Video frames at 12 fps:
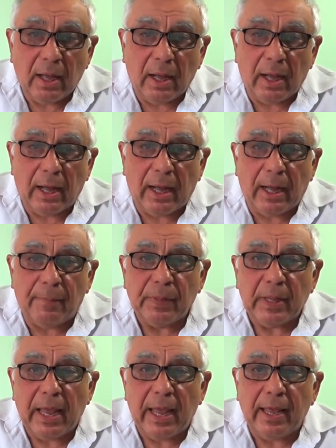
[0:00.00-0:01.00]
Um,
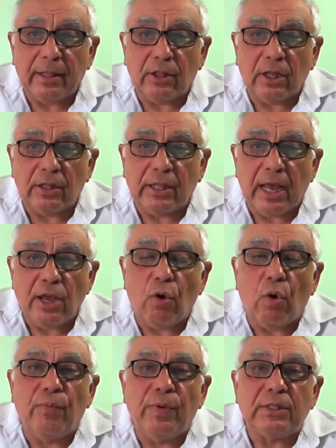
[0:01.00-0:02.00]
and they
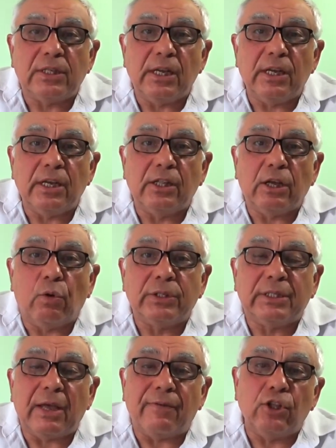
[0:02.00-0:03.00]
obviously,
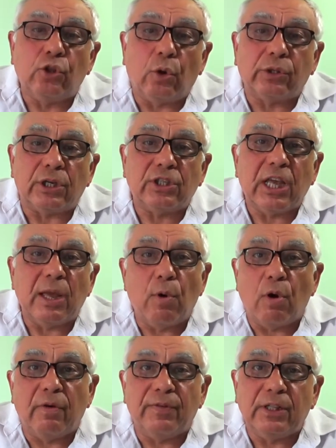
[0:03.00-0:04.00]
those seven daughters came
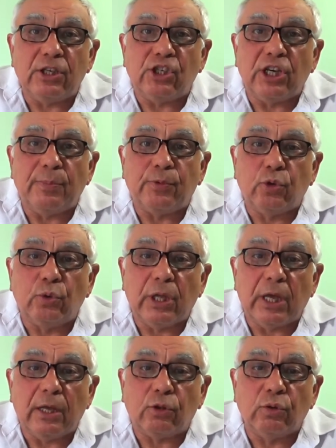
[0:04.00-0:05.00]
over with the ship to,
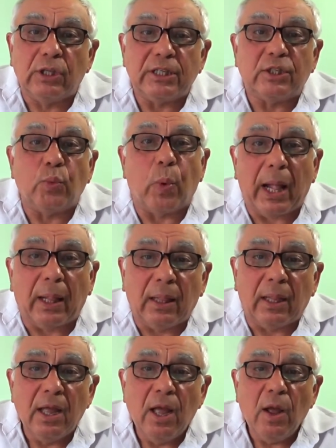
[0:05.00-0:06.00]
the, to this
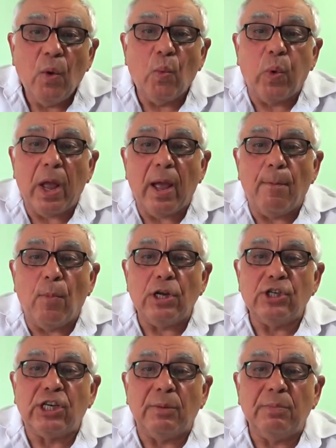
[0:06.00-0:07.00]
well where
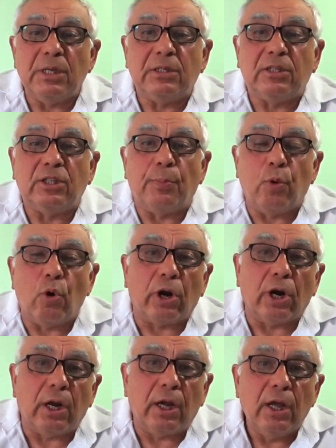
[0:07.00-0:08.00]
Moshe meets
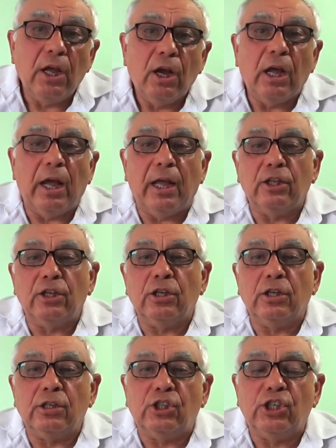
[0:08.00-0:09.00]
Zipporah and
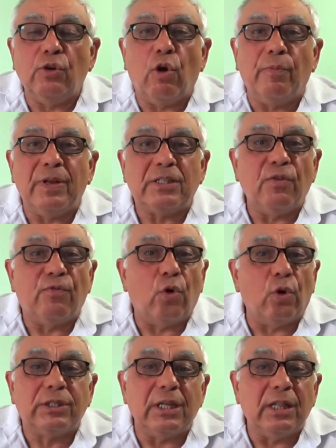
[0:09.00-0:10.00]
she obviously
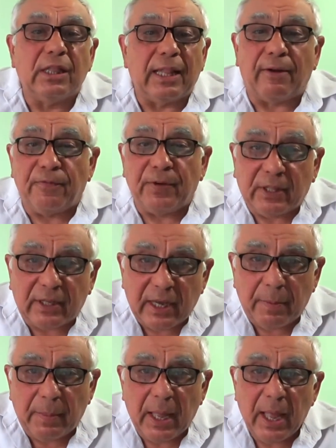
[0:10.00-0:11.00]
falls in love with
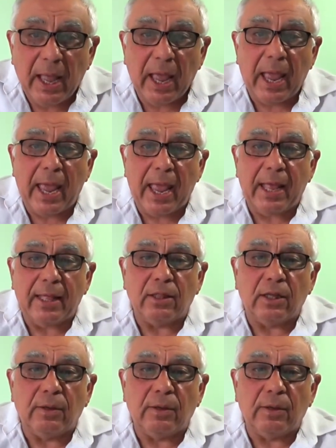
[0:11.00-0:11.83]
him and